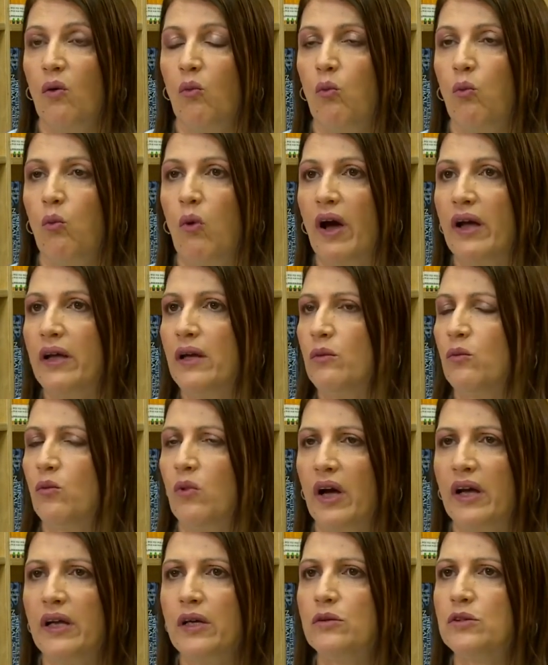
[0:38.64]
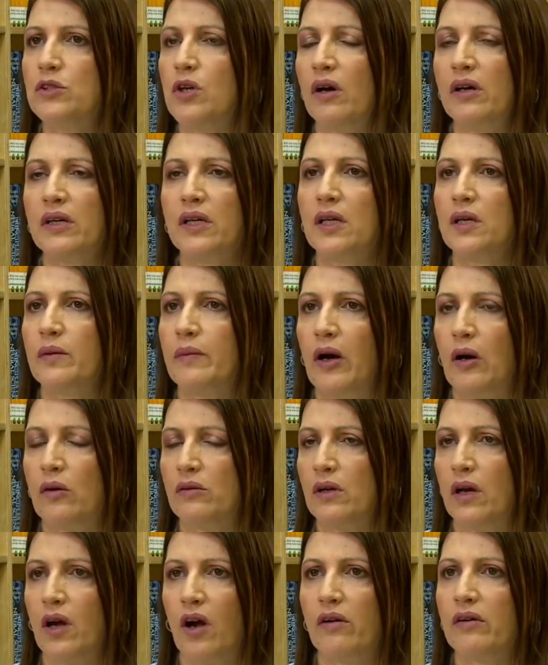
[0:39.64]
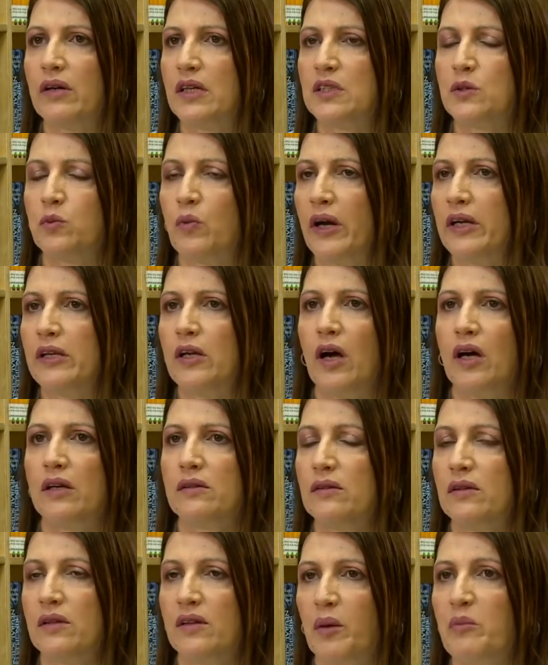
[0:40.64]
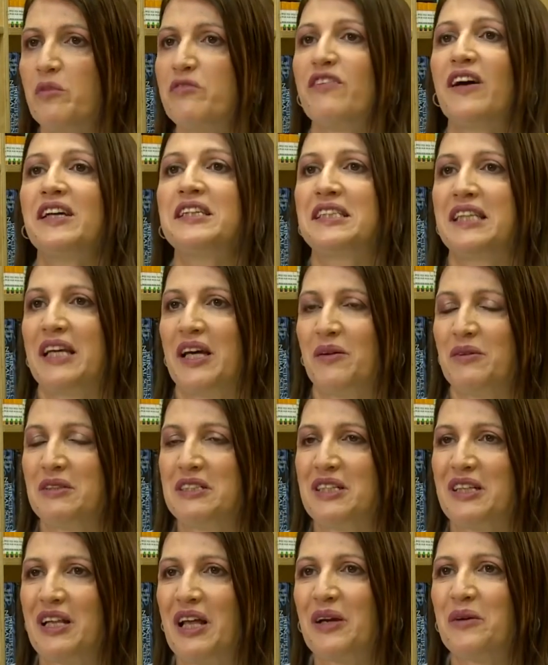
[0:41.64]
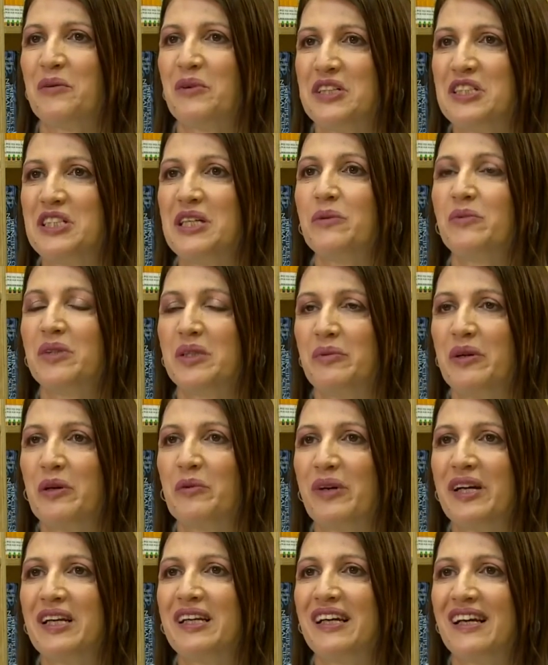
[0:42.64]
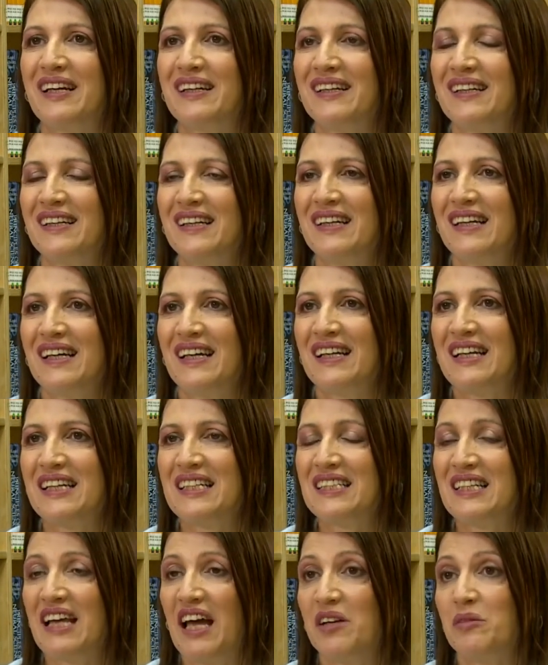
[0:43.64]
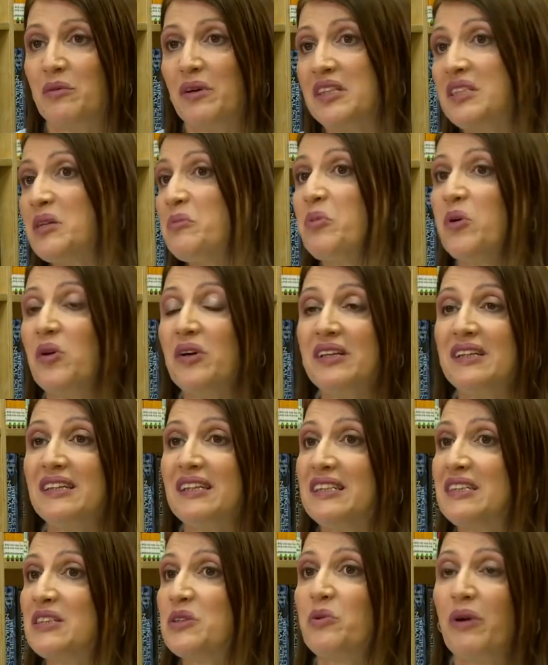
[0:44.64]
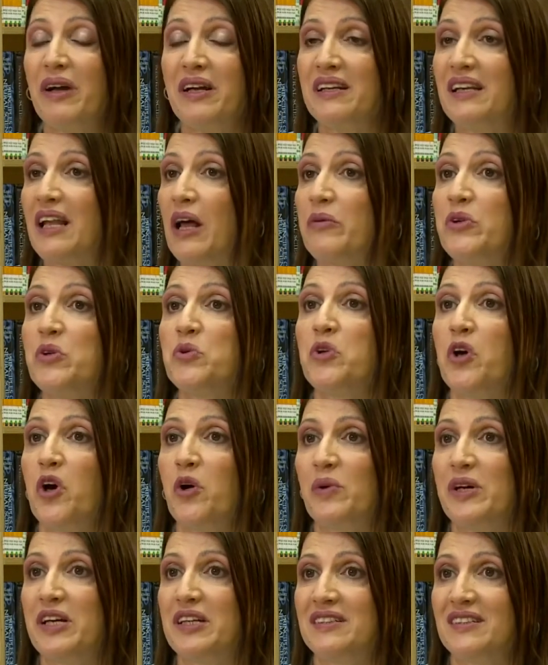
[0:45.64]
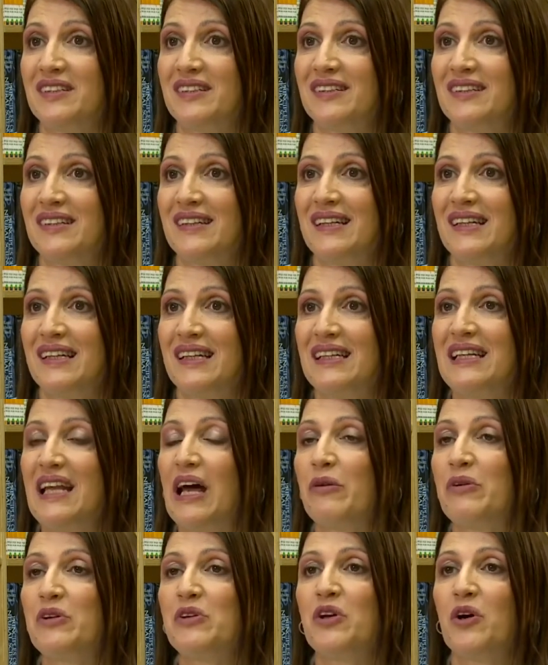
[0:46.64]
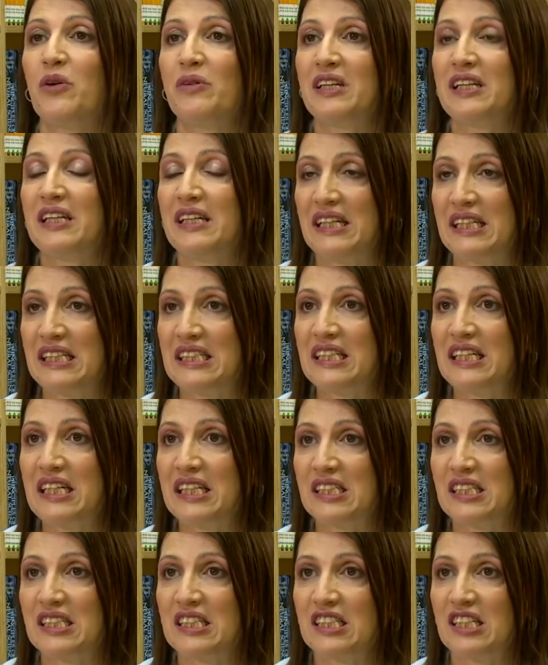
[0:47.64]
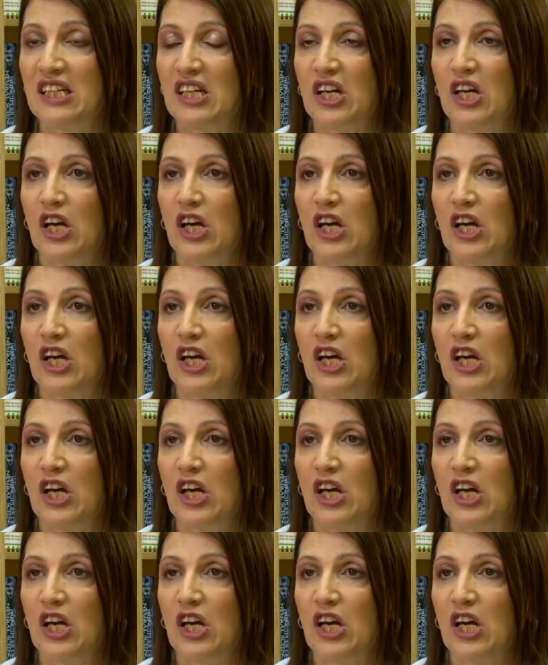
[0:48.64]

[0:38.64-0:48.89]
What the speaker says: Why are you talking about Haaretz? Why not Amvasel, which is like what she would be reading. And I said, well, it's important and it's great, and now you know it. Now you know that it exists.